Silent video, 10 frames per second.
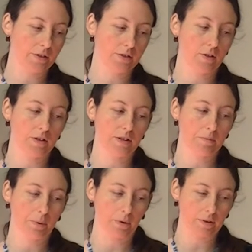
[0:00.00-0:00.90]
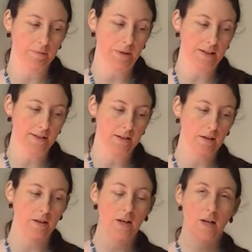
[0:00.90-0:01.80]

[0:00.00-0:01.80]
so it's important because the